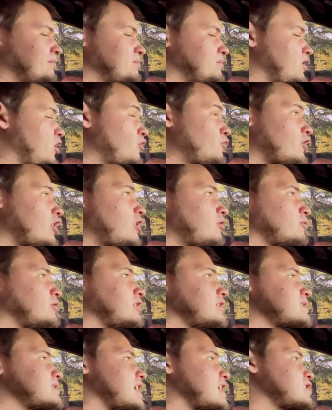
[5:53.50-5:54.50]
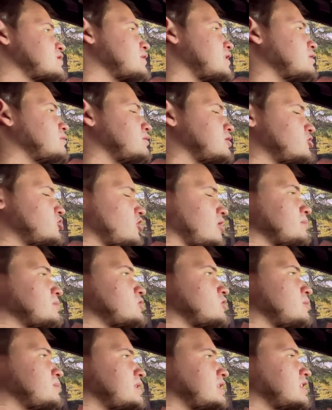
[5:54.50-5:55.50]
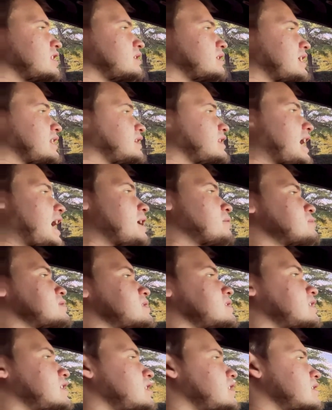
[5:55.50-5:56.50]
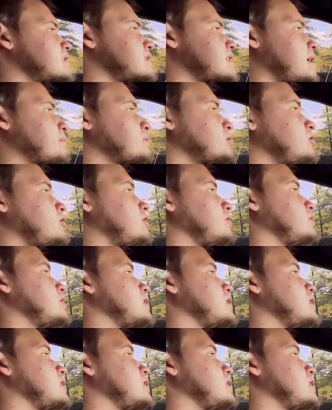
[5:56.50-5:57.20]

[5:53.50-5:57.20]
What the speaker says: Overall, really satisfied with the trim too. I mean, I was a little skeptical of the